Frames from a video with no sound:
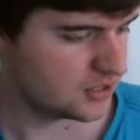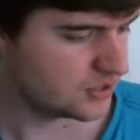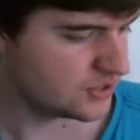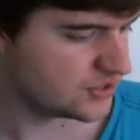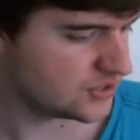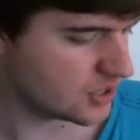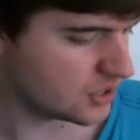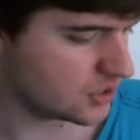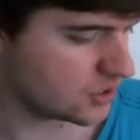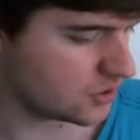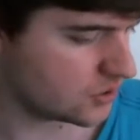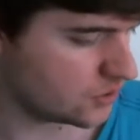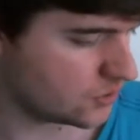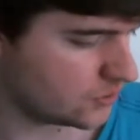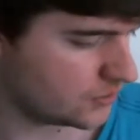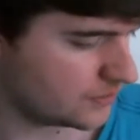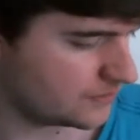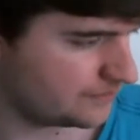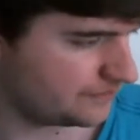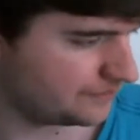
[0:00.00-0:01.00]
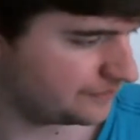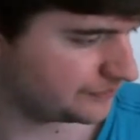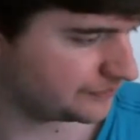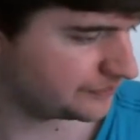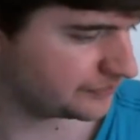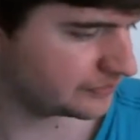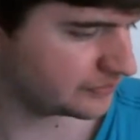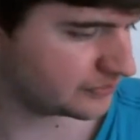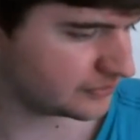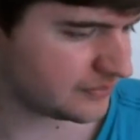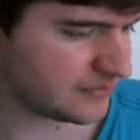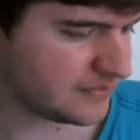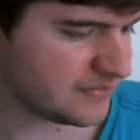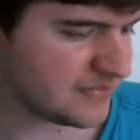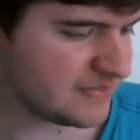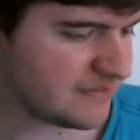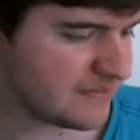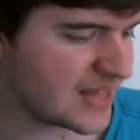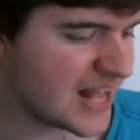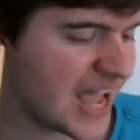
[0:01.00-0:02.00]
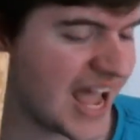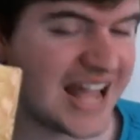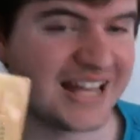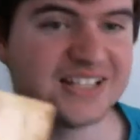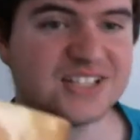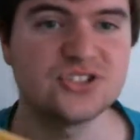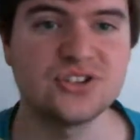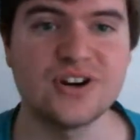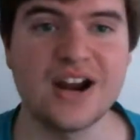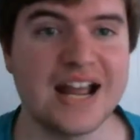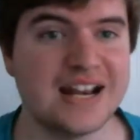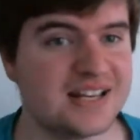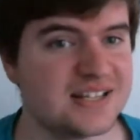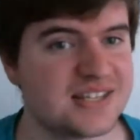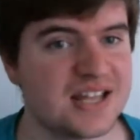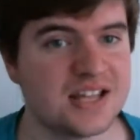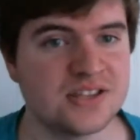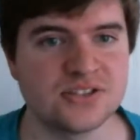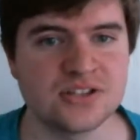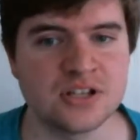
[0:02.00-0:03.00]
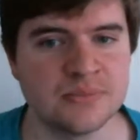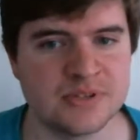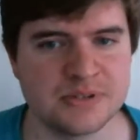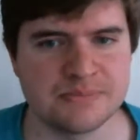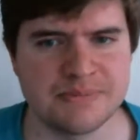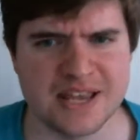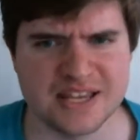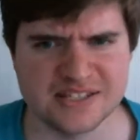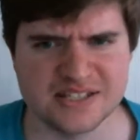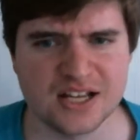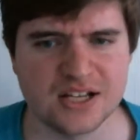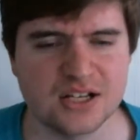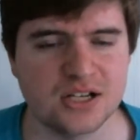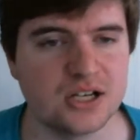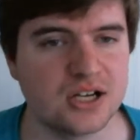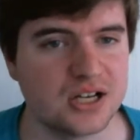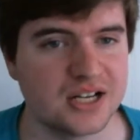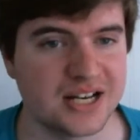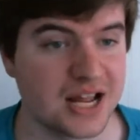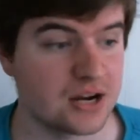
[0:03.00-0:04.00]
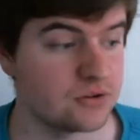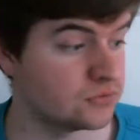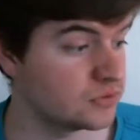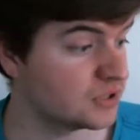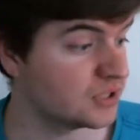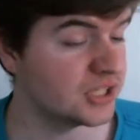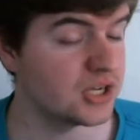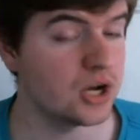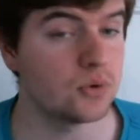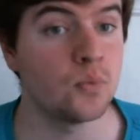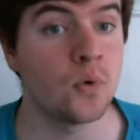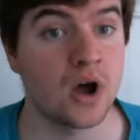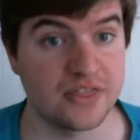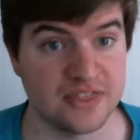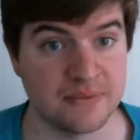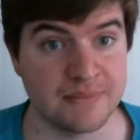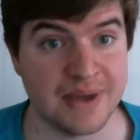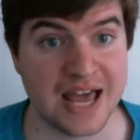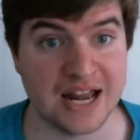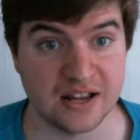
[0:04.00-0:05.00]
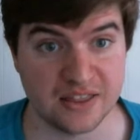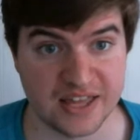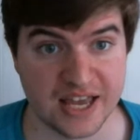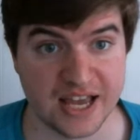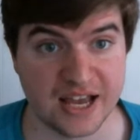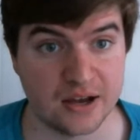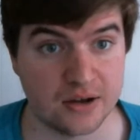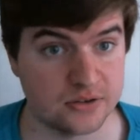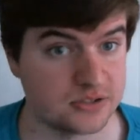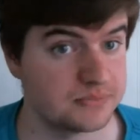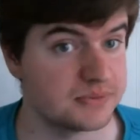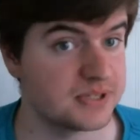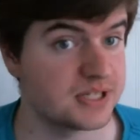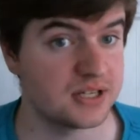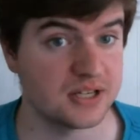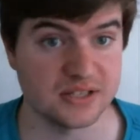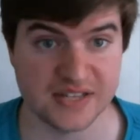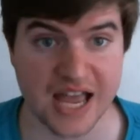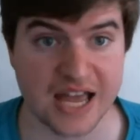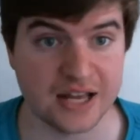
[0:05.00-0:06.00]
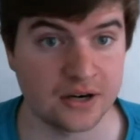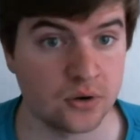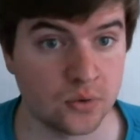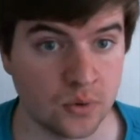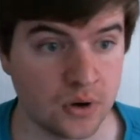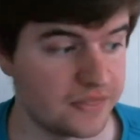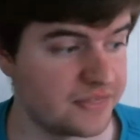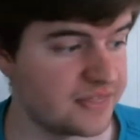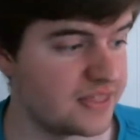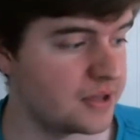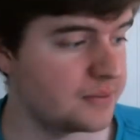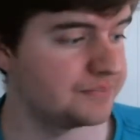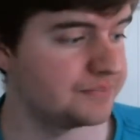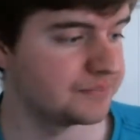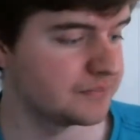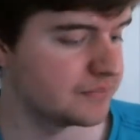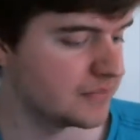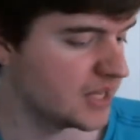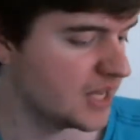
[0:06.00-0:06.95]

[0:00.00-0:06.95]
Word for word: So I tried to censor them as best I could, and I really want them out of the house because I don't want them.